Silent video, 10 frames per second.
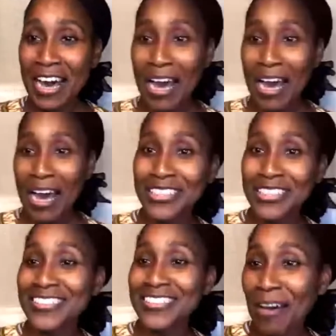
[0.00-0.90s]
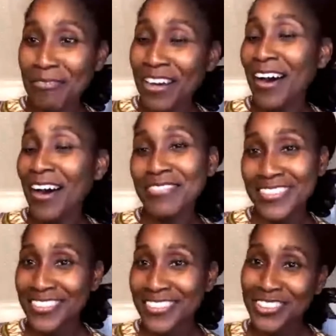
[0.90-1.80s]
I'm
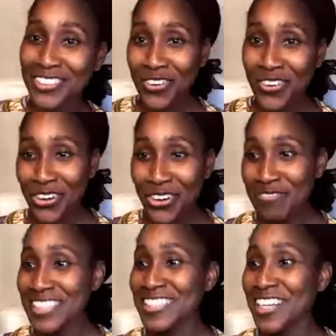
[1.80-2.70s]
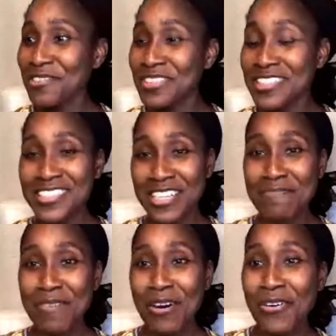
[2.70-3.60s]
gonna just record myself and stay
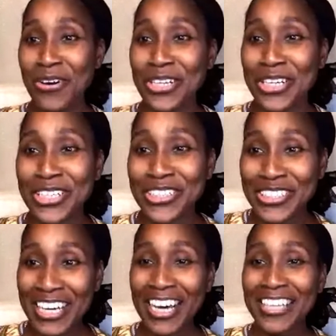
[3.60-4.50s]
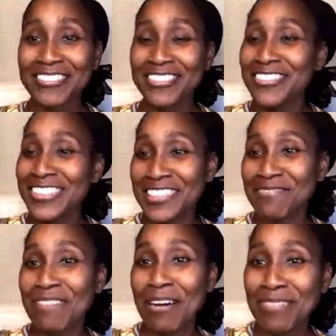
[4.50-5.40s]
in my corner and do
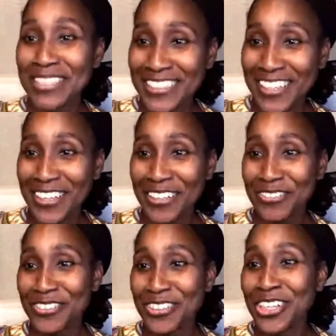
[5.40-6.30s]
it by myself,